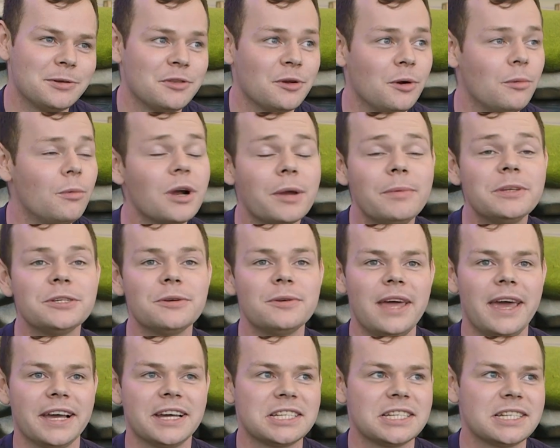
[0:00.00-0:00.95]
we thought, what can we do
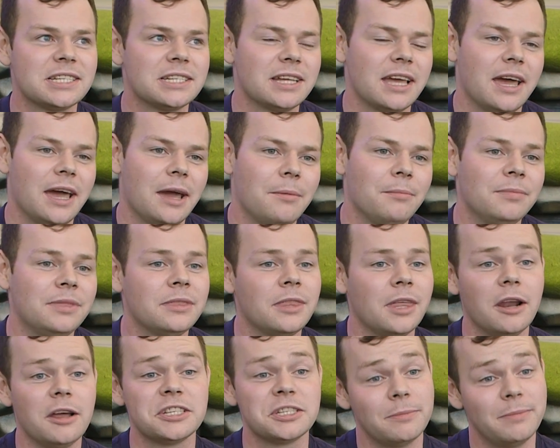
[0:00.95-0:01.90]
next?
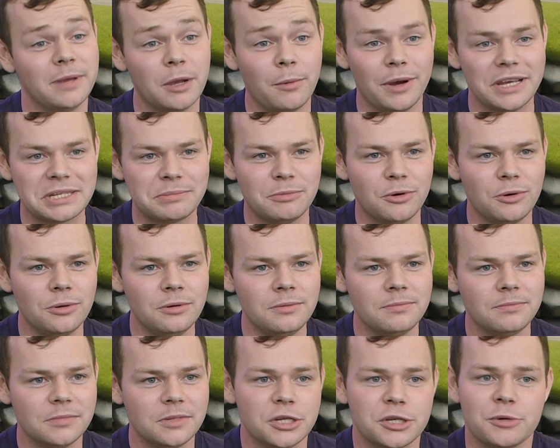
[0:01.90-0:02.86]
The last two have been quite small.
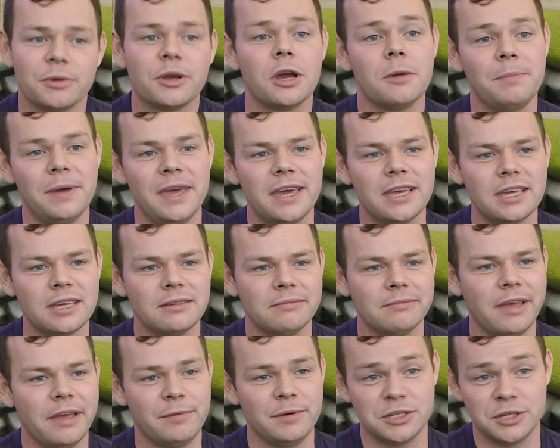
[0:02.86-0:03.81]
Should we go big?
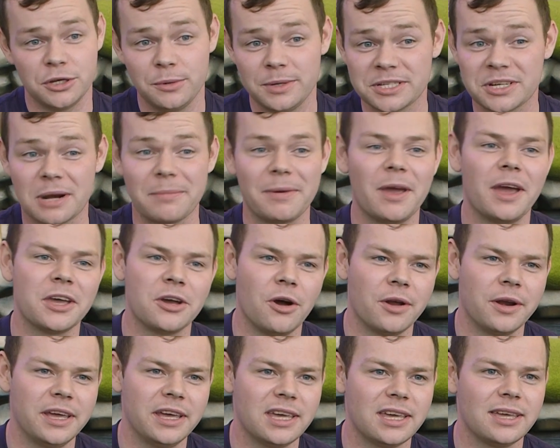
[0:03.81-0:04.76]
If we do, it's got to be
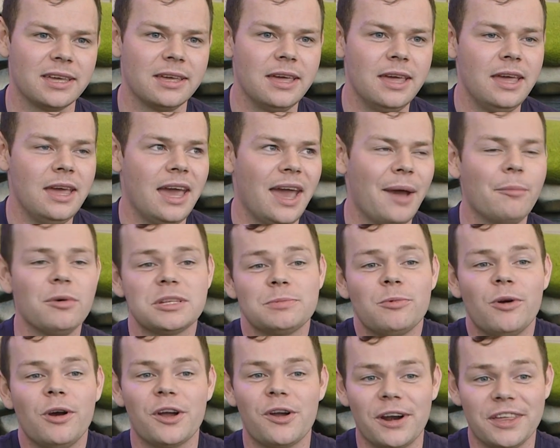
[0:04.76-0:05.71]
iconic. And what's
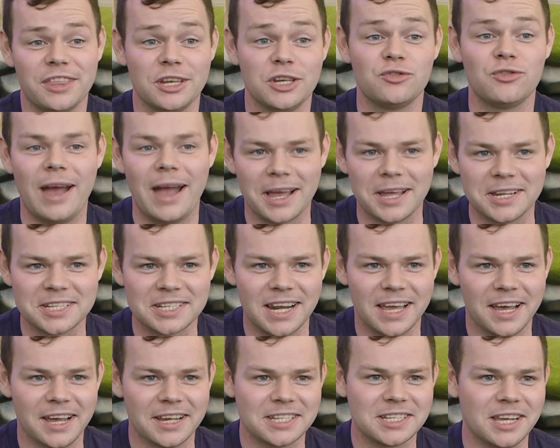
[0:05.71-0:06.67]
more iconic than Dragon
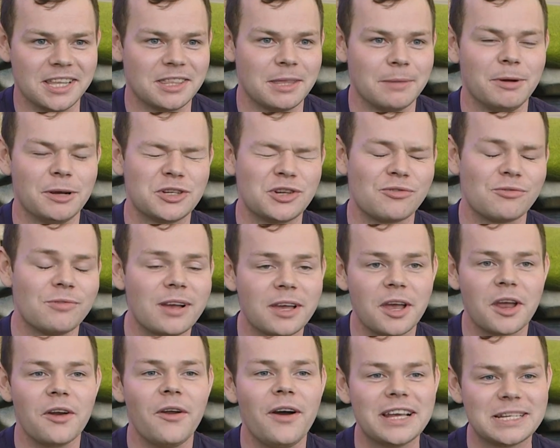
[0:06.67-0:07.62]
Slayer? It's like the most
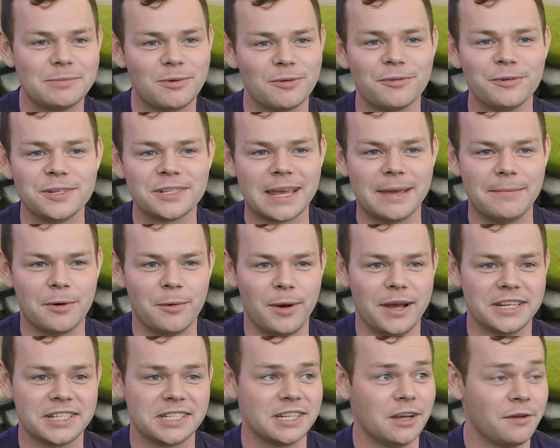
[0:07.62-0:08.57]
recognizable RuneScape
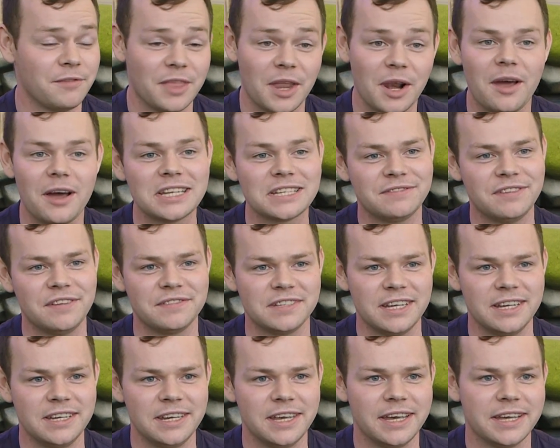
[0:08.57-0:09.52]
quest over the last 15